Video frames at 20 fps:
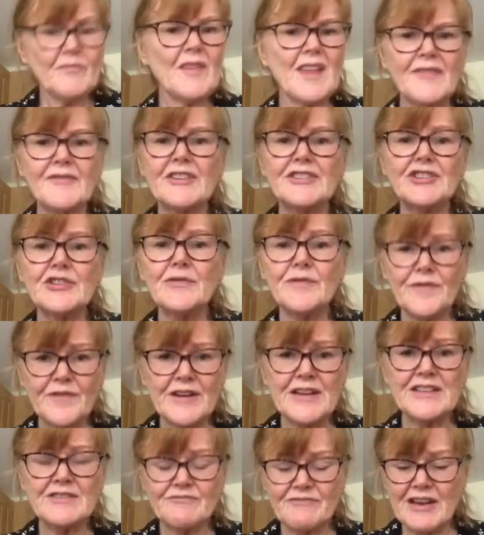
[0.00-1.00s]
They do
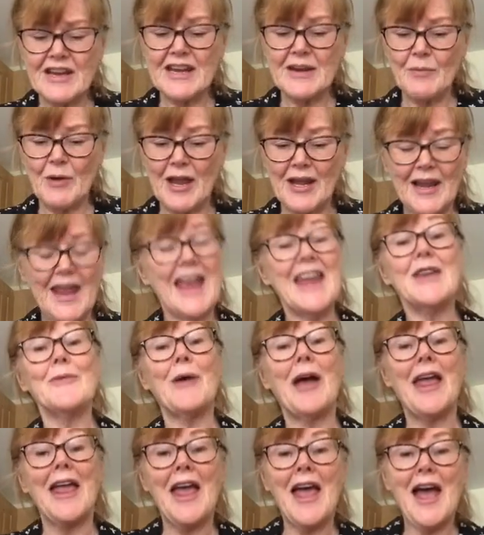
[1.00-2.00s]
freeze really well.
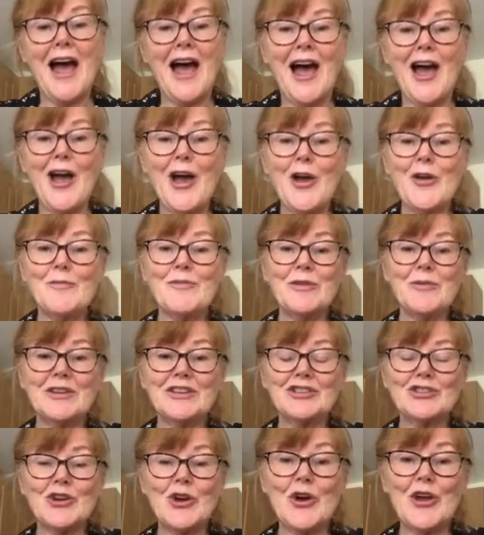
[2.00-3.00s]
Anyway, I hope you
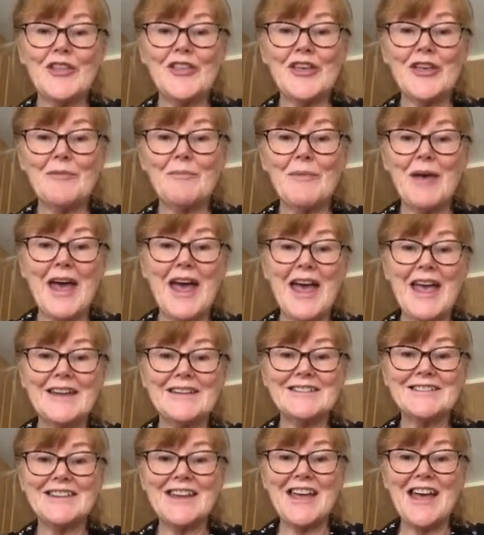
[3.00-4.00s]
enjoy them.
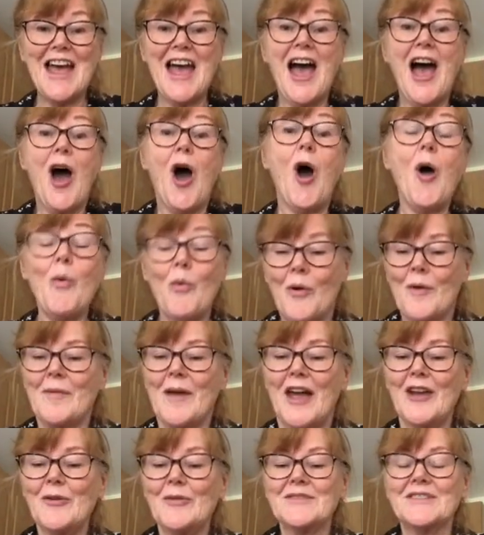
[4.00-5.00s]
And, oh,
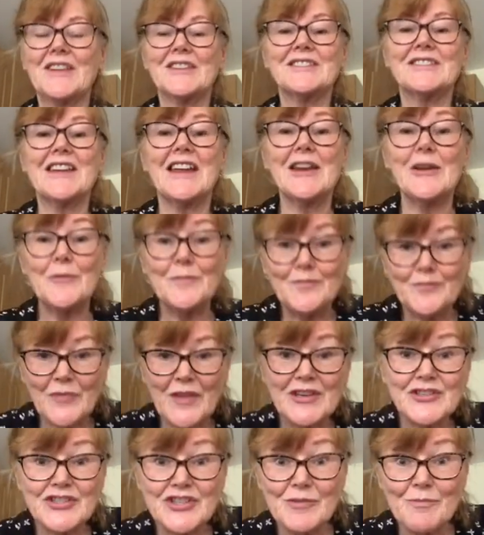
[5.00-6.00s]
I know what I was going to tell you.
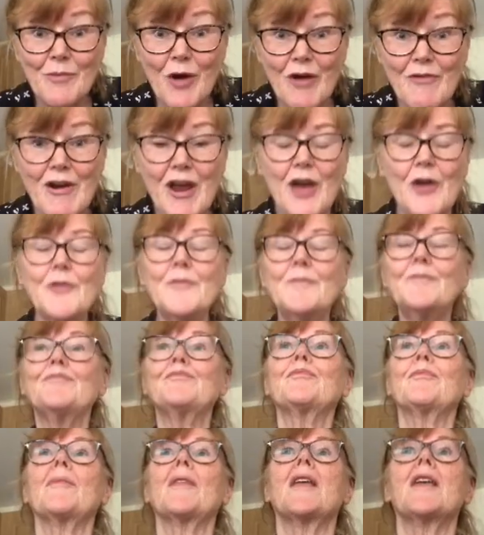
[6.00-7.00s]
Tomorrow,
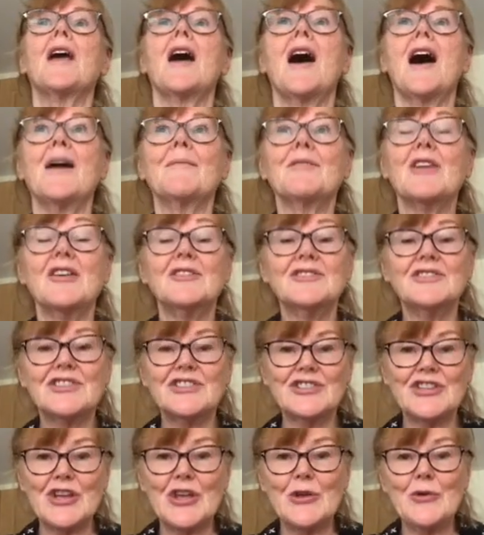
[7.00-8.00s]
I'm going to
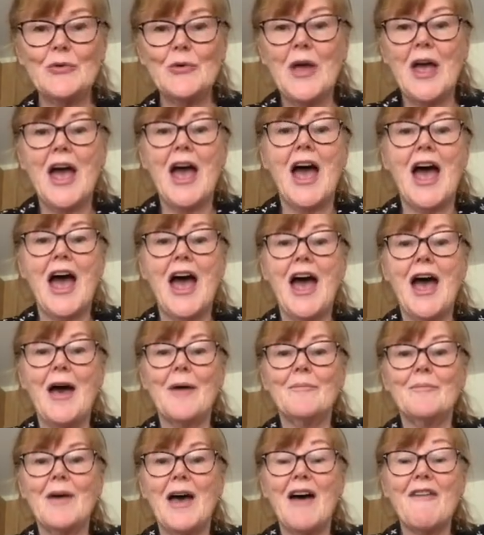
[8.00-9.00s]
do
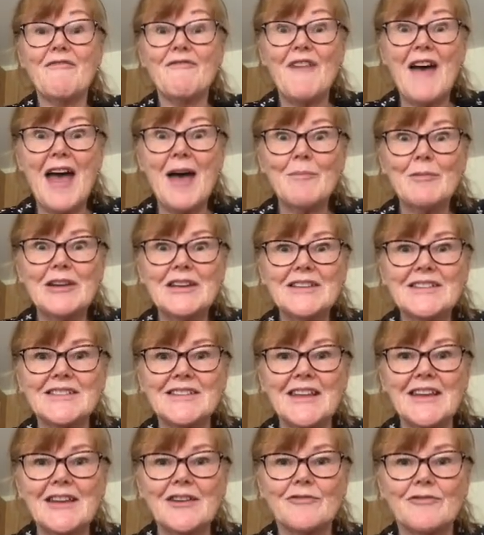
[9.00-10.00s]
a family
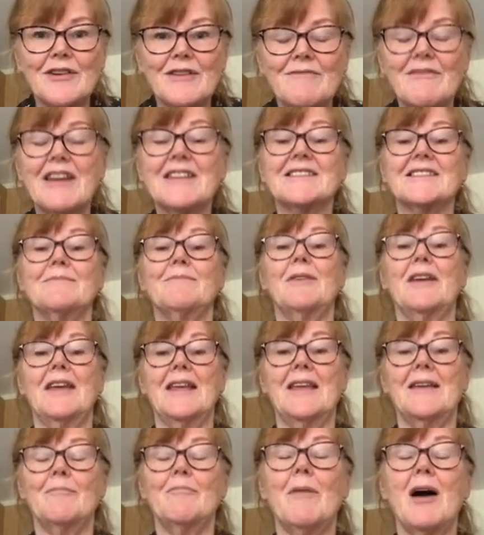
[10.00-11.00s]
secret
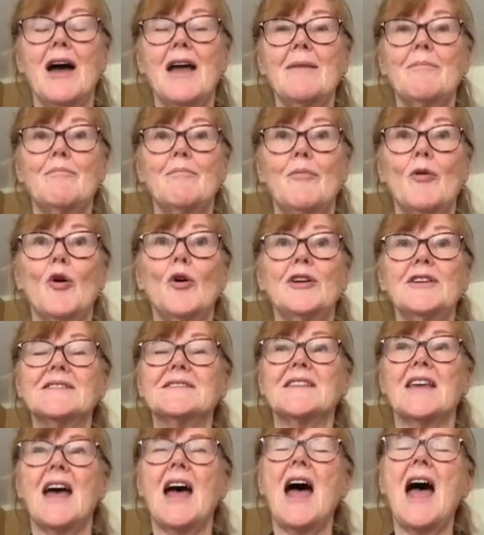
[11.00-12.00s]
recipe. My
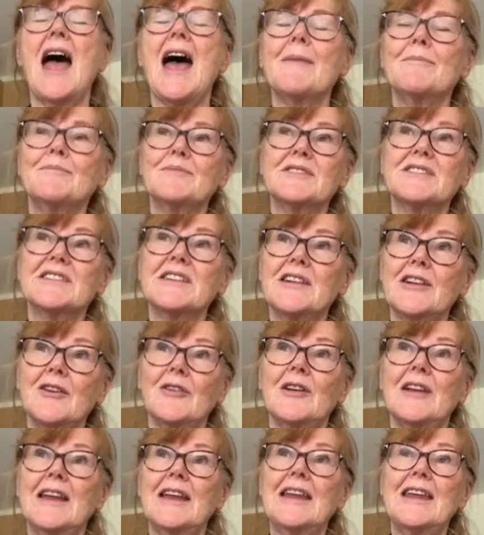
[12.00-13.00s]
boys
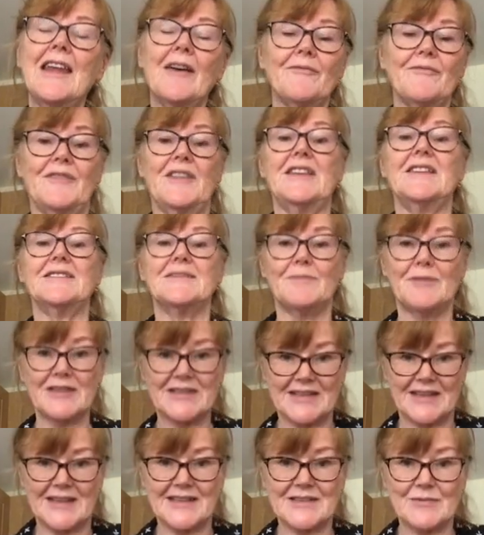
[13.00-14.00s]
absolutely loved these
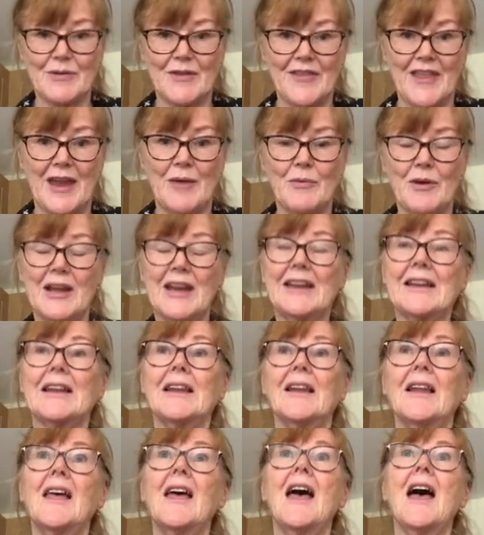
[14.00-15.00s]
biscuits when they were
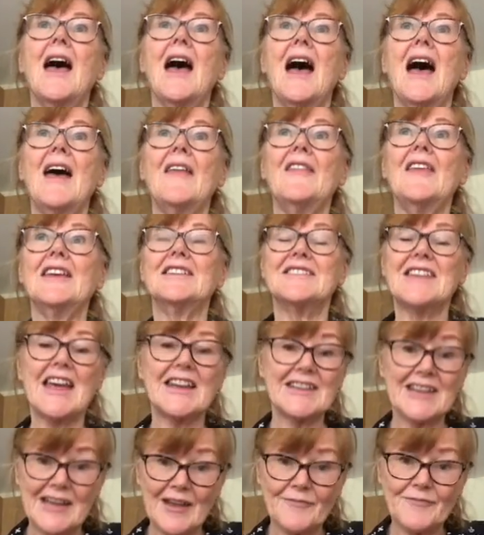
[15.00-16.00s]
little. And their
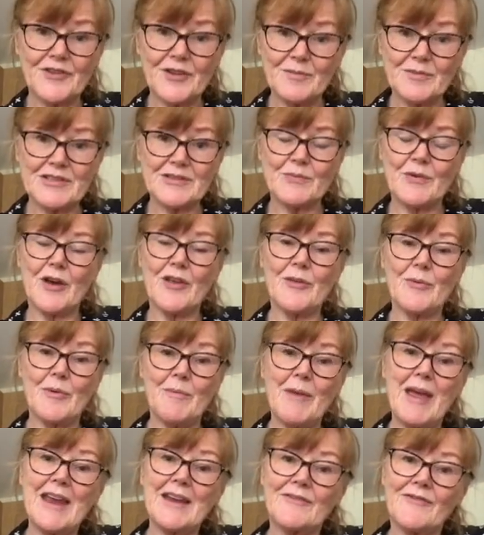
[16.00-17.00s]
dad loved them as well. They were
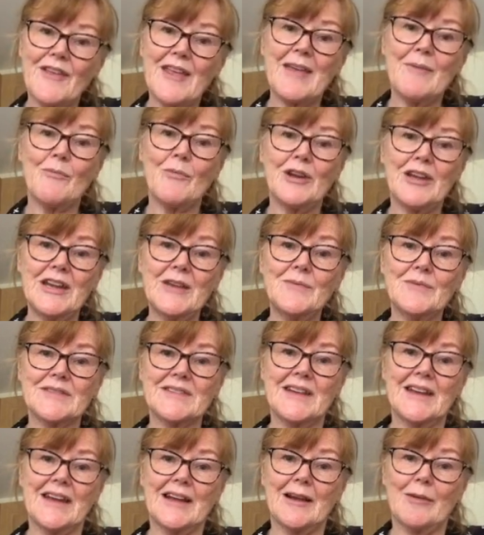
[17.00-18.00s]
made for him when he was
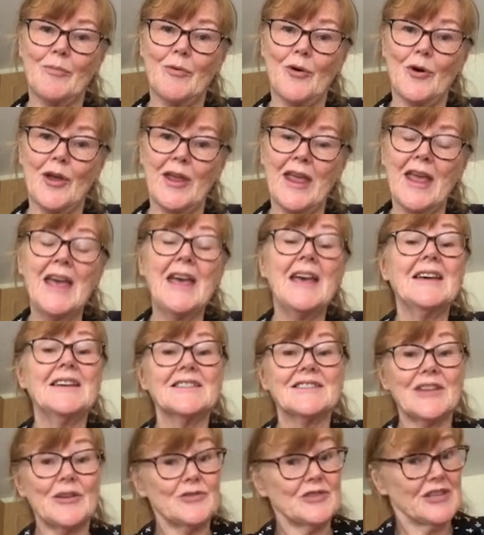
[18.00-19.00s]
a little boy.
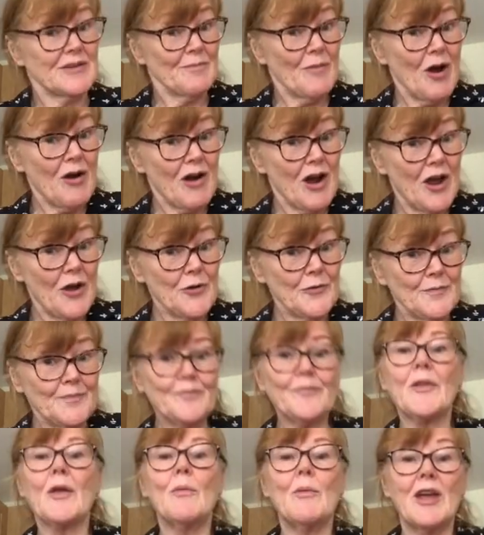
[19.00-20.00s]
So tomorrow,
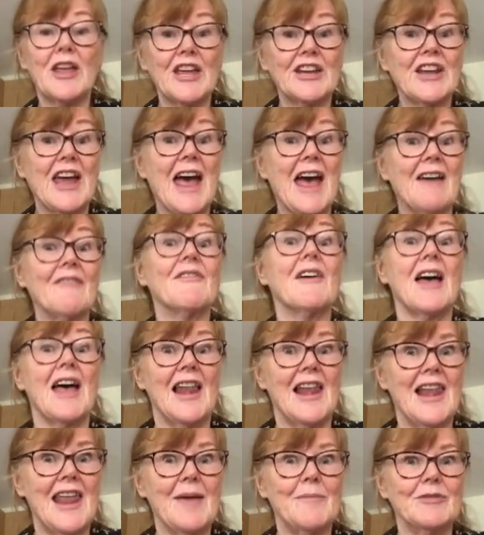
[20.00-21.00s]
we're going to have
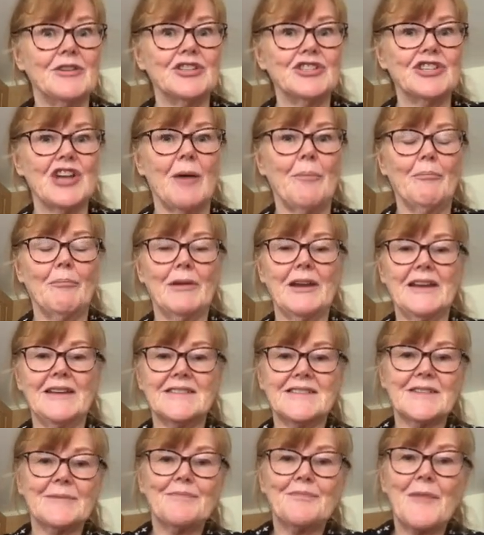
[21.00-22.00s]
lemon
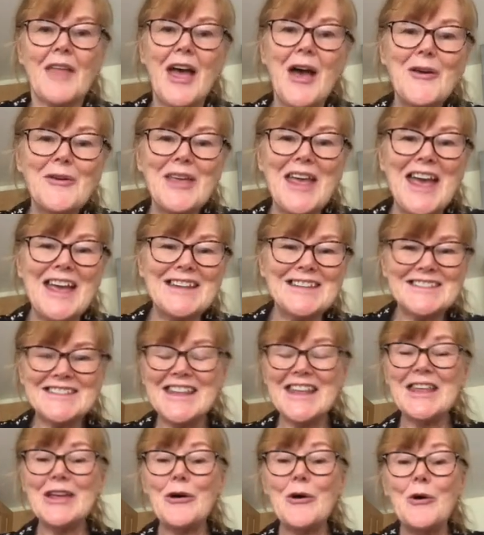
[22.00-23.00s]
jumblies. Okay,
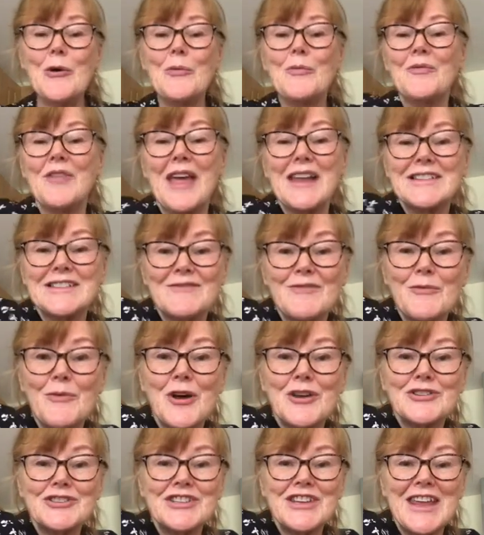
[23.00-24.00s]
see you all. Thanks for
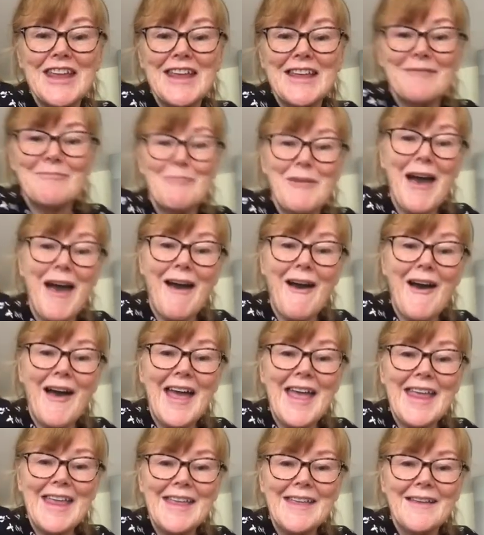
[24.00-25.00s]
watching. Bye.